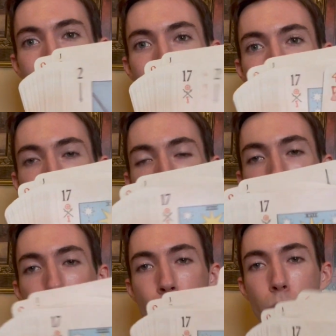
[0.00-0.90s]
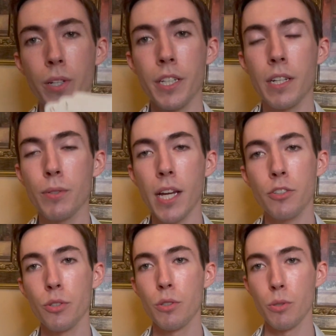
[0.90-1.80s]
I've really been enjoying it. I was
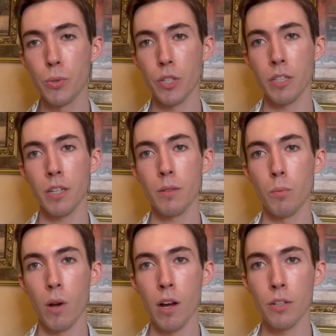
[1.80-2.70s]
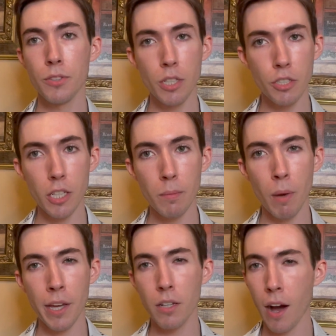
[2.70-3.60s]
actually using it while teaching
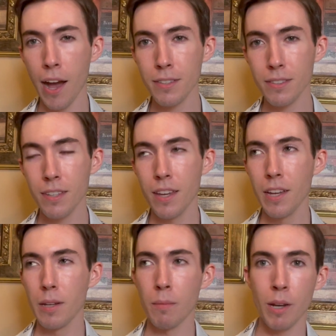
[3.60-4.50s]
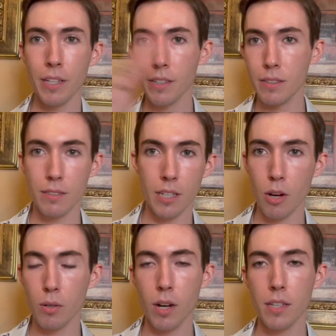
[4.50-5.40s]
my class, my
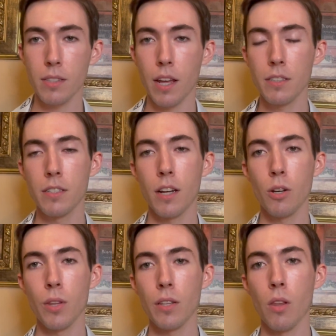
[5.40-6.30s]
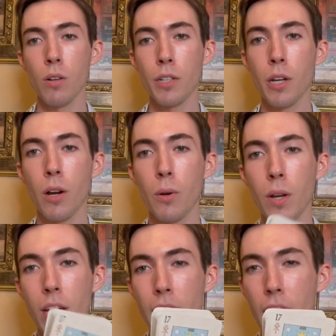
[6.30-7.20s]
tarot class that ended not all that long
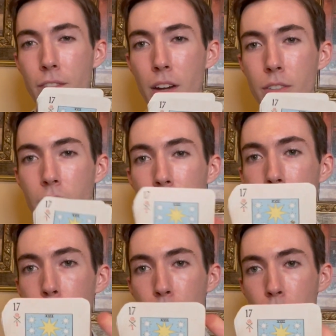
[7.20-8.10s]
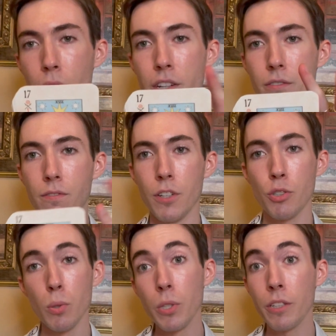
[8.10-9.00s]
ago. I found that it was great
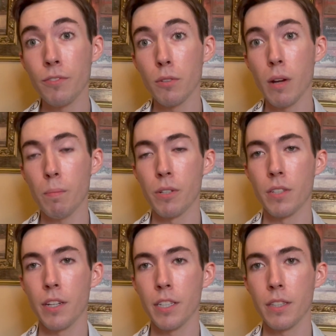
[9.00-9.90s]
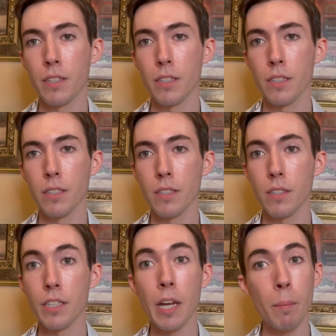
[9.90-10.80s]
visually for representing the
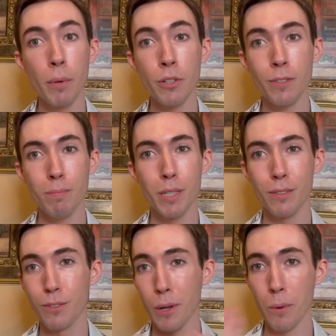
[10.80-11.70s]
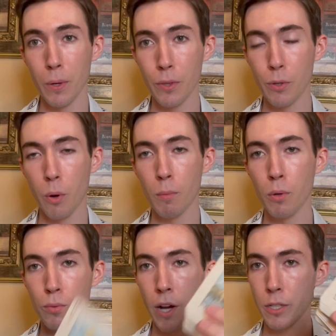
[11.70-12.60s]
numbers, because, you know, with a
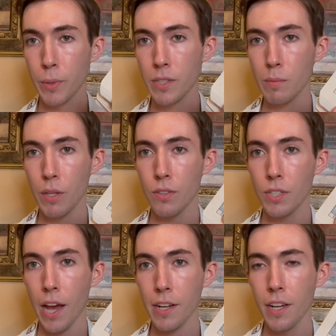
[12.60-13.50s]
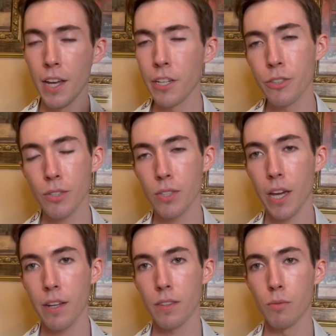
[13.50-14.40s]
normal Rider-Waite Smith deck, you just
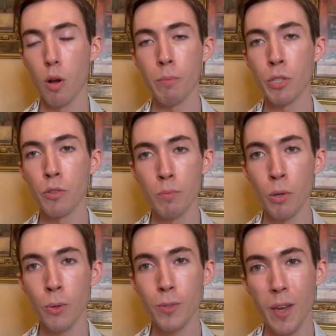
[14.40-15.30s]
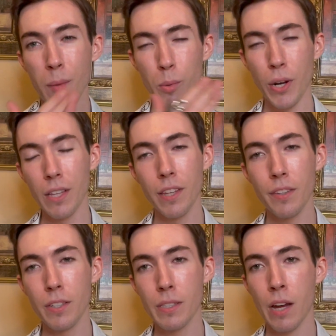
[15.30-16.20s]
get the Roman numerals. But when I
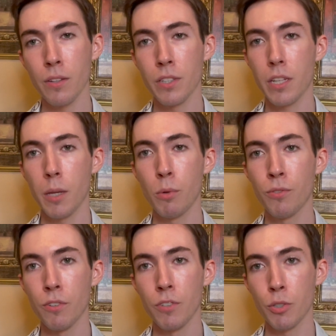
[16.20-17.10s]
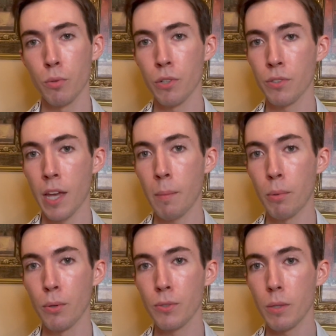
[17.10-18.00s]
laid these out on the table for visual
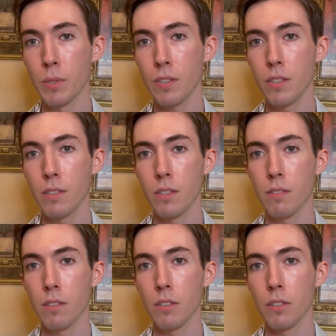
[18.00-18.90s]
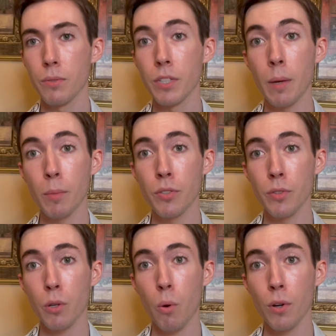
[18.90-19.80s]
examples, it was easy to see, you know, the numbers in
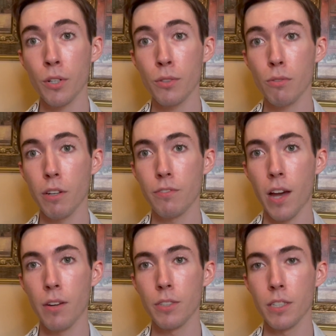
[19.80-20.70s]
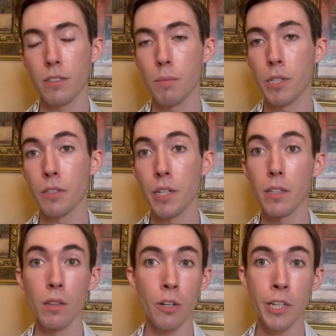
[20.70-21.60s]
the corner, so I found it to be a
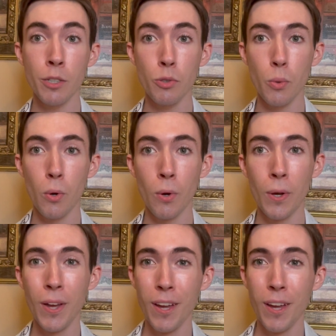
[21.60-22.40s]
great learning tool.